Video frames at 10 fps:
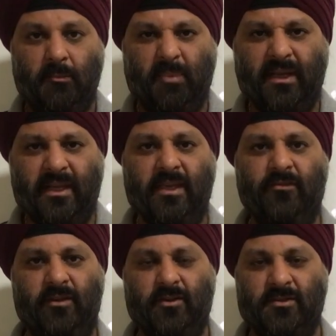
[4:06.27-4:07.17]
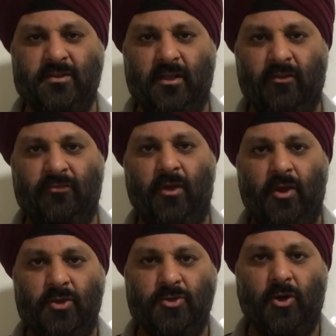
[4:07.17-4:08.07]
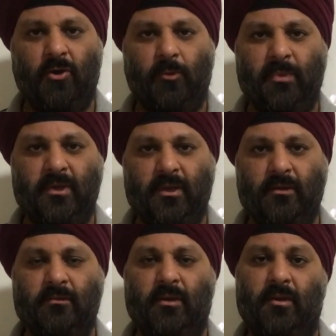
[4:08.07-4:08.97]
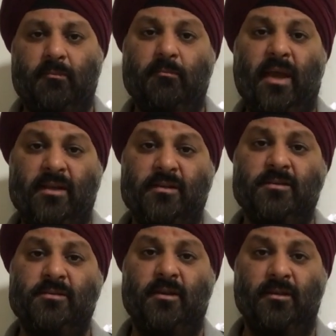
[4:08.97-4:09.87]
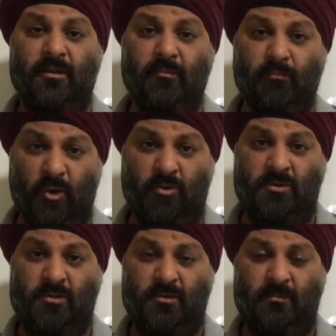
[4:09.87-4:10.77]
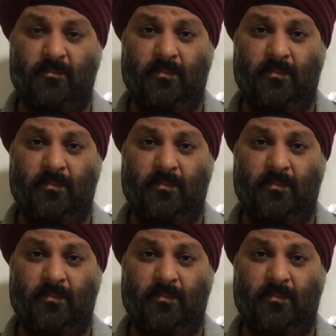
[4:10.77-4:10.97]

believe in yourself, your opinion matters the most.